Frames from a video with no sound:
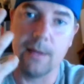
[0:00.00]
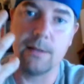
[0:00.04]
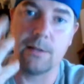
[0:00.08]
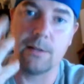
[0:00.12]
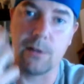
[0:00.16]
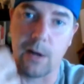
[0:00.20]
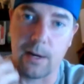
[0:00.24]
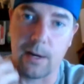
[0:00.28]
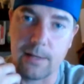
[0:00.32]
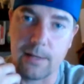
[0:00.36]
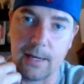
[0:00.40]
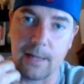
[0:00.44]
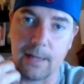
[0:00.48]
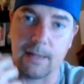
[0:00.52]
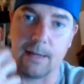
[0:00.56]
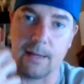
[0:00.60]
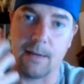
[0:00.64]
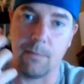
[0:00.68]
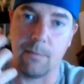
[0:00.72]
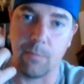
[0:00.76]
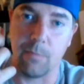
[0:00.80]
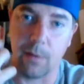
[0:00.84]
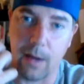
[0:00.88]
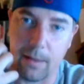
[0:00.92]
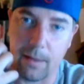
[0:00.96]
try to take
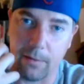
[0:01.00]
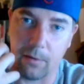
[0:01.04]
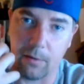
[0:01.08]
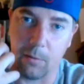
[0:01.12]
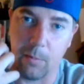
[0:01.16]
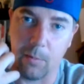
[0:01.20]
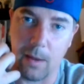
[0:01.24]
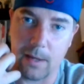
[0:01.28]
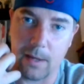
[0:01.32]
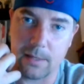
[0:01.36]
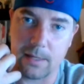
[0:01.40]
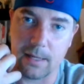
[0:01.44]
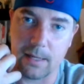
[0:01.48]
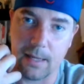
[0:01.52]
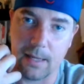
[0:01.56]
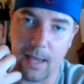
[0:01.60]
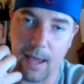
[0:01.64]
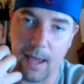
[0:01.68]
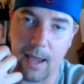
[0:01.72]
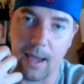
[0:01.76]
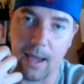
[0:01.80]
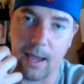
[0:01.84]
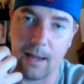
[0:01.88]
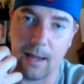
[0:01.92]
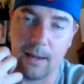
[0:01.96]
deep breaths as best he
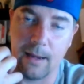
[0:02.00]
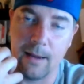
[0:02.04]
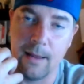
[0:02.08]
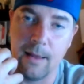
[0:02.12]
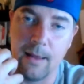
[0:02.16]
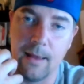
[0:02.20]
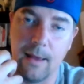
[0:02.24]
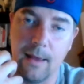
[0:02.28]
can